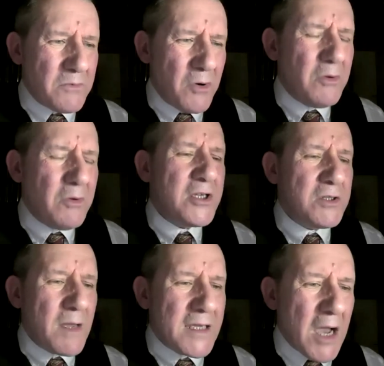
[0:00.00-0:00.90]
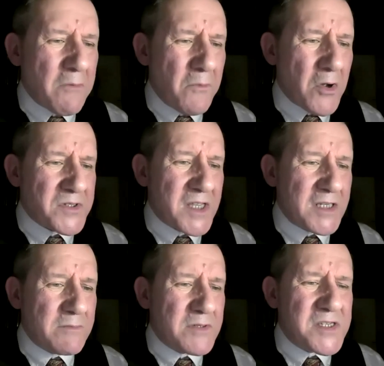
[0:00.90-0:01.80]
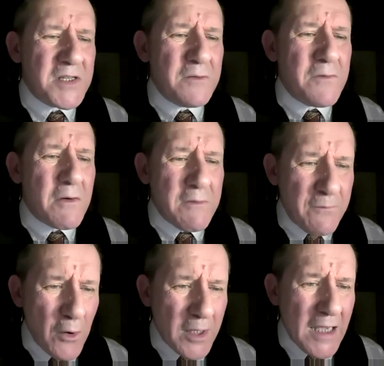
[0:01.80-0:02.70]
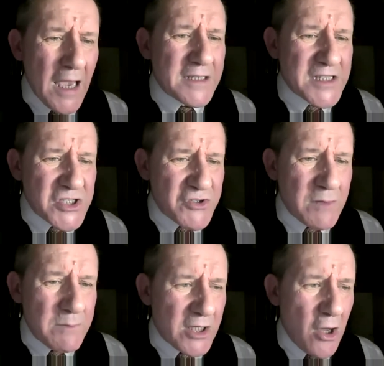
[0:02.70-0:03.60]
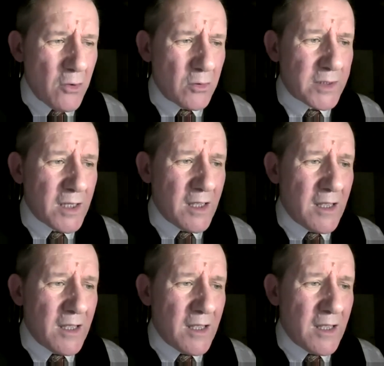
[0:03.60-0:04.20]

All he could make out was that it was still very foggy and extremely cold,